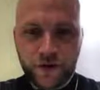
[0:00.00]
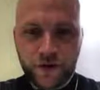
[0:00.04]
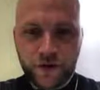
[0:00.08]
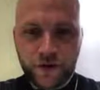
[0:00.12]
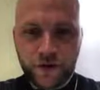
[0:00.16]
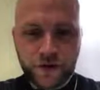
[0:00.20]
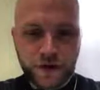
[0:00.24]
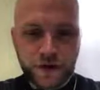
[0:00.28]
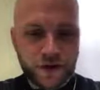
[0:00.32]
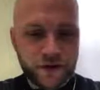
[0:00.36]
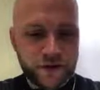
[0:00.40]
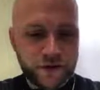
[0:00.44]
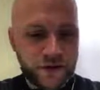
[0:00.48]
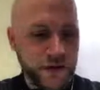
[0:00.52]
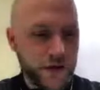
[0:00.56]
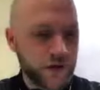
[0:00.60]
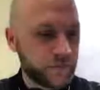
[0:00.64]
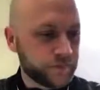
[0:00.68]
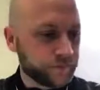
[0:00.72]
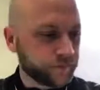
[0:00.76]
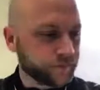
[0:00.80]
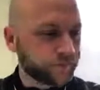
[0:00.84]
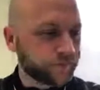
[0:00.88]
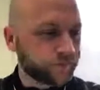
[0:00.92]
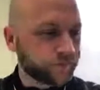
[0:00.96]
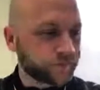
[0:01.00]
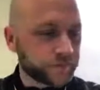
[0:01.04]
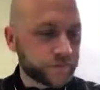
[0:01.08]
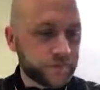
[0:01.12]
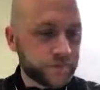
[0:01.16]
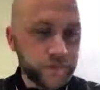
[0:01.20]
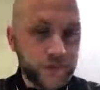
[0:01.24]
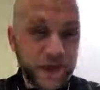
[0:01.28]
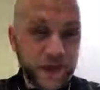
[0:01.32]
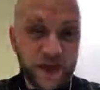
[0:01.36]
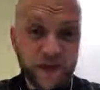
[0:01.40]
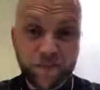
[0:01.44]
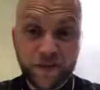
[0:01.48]
That
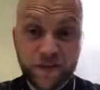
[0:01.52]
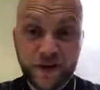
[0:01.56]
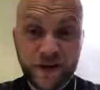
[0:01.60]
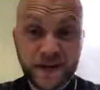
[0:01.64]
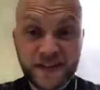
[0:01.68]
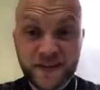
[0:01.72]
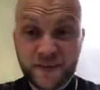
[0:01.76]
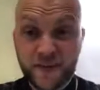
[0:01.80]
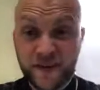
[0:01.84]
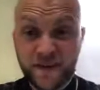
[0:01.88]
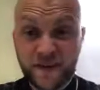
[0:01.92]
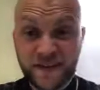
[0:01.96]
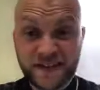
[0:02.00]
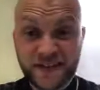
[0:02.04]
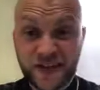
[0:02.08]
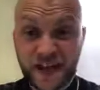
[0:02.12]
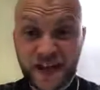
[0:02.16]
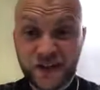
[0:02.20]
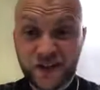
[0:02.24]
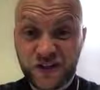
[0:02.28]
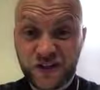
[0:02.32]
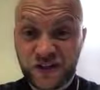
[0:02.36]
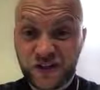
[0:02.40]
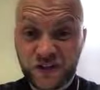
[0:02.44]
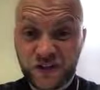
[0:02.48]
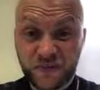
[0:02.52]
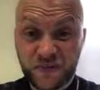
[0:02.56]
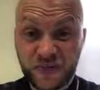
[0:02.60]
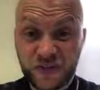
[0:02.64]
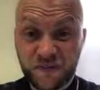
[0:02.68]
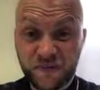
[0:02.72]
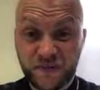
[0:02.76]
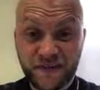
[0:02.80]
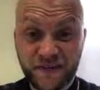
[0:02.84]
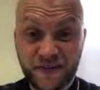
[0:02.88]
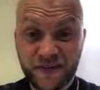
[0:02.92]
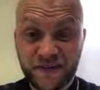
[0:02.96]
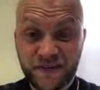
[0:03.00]
it brings a bit of attention to
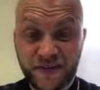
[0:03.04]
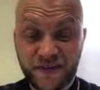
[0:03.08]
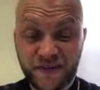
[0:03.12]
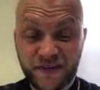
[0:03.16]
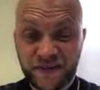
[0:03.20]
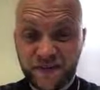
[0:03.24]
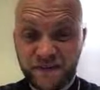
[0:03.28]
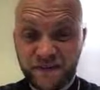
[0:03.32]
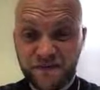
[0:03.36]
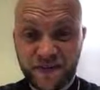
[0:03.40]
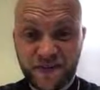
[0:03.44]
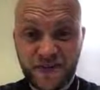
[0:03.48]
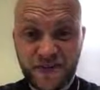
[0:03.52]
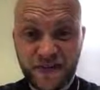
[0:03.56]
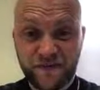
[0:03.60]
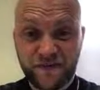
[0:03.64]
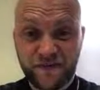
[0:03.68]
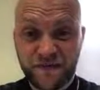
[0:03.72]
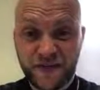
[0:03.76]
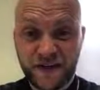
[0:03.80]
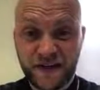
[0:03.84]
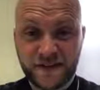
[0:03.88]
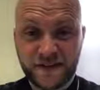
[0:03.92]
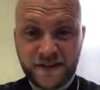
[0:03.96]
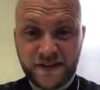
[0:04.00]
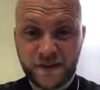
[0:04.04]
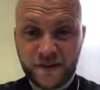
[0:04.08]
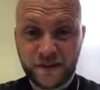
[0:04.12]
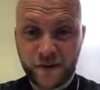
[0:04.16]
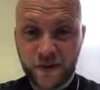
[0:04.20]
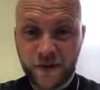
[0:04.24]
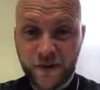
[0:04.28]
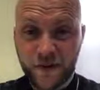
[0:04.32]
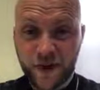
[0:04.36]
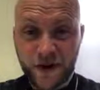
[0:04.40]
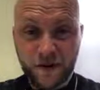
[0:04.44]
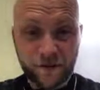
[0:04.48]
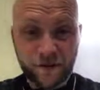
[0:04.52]
it, but there's nothing really for me to
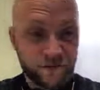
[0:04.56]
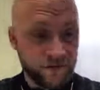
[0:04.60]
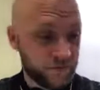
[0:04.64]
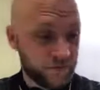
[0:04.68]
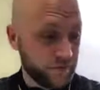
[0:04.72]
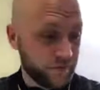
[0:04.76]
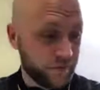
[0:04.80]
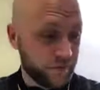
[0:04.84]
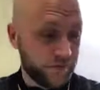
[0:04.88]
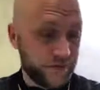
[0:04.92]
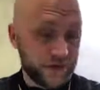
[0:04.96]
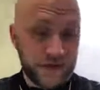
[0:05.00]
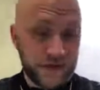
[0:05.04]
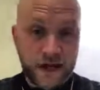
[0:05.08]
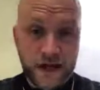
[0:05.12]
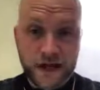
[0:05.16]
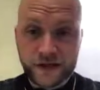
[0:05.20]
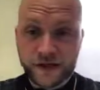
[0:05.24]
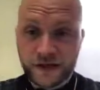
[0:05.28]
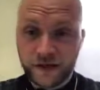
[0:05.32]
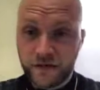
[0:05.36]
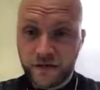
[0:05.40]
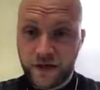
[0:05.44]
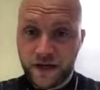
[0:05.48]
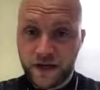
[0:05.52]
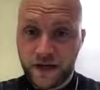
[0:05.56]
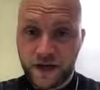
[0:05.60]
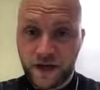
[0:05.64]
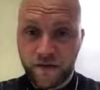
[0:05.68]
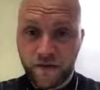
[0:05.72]
talk about with regards to it.